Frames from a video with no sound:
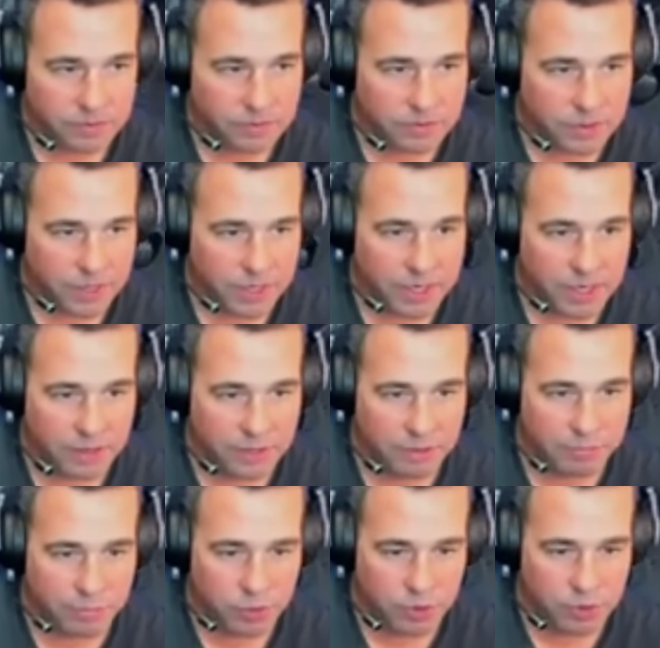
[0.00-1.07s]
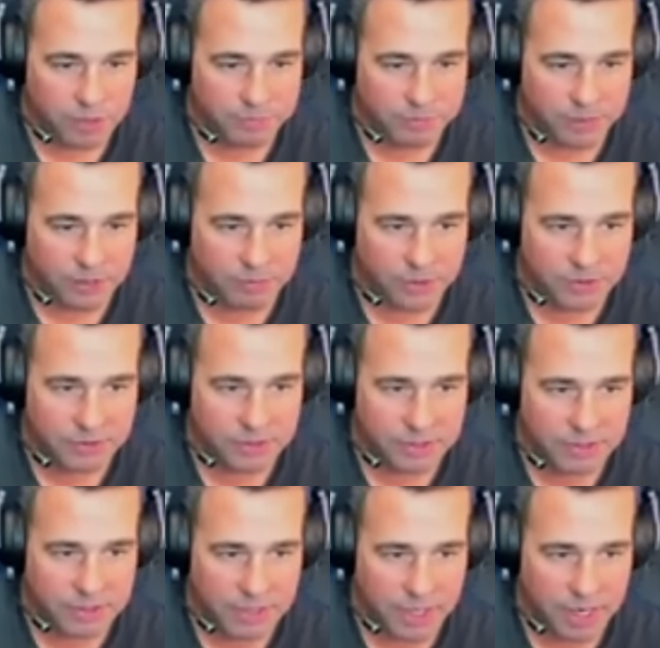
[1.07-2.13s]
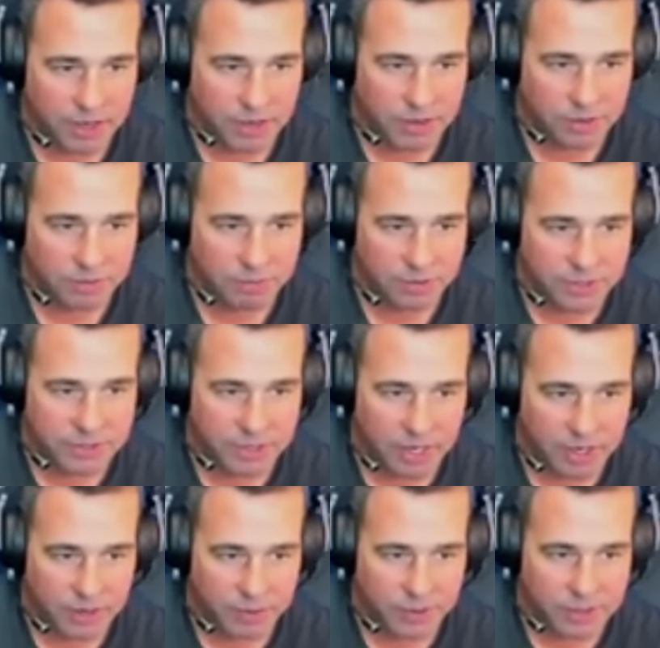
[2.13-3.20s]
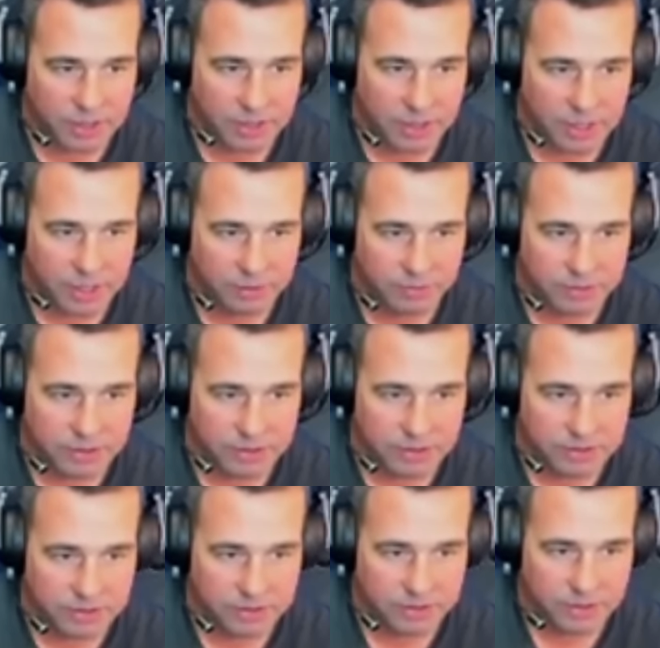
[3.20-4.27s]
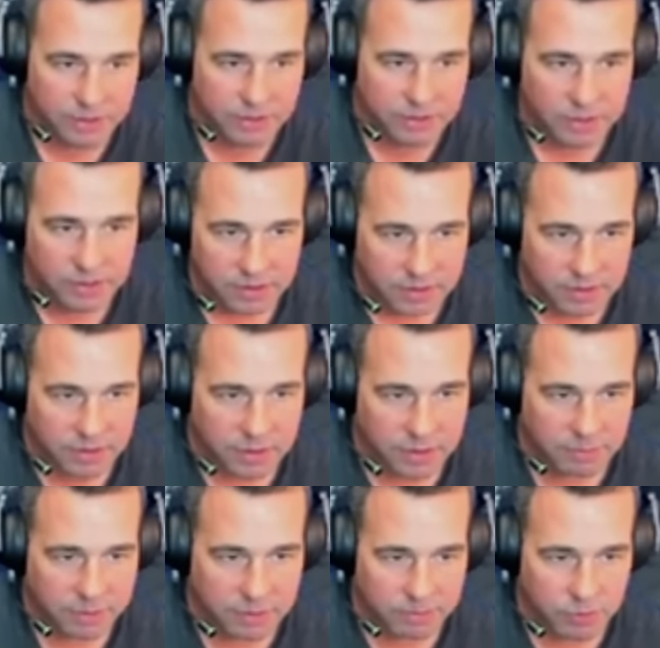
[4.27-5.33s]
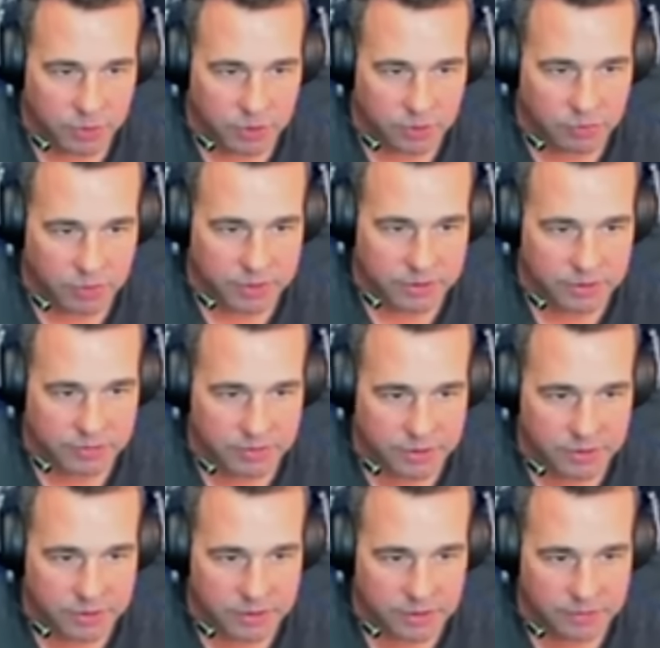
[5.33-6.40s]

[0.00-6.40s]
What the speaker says: Alright, I'm gonna pull up and I wanna see how much higher we can climb with this. A little bit more aggressive here.